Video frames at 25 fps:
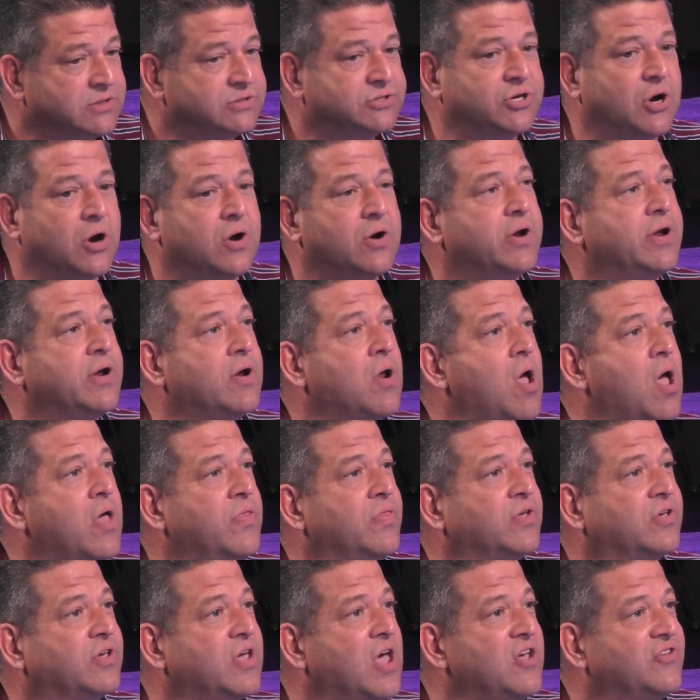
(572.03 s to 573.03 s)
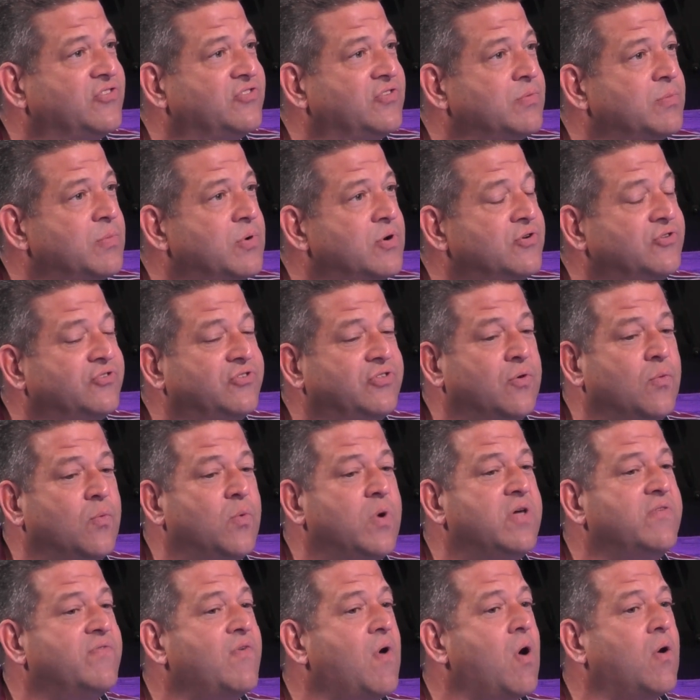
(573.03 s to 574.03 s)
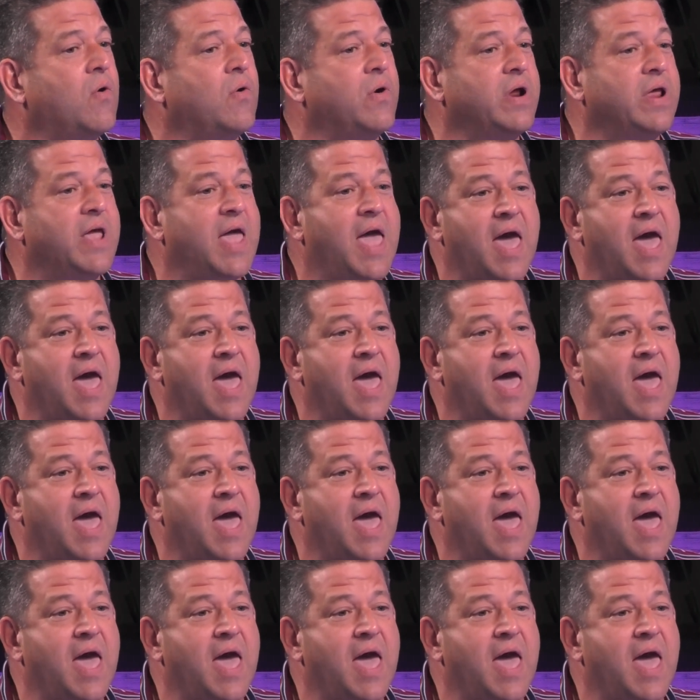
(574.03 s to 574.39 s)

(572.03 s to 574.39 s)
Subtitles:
turning on the customers that we've already